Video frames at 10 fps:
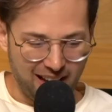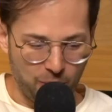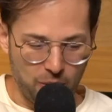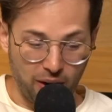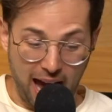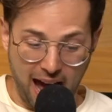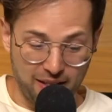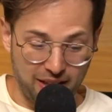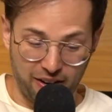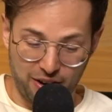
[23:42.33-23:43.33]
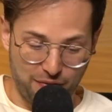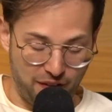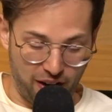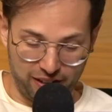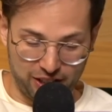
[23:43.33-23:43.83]
And we were out of there in a
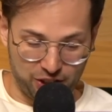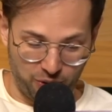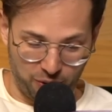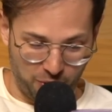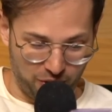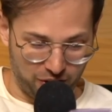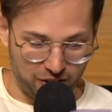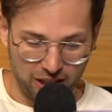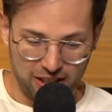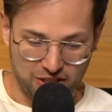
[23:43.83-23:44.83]
fairly short order.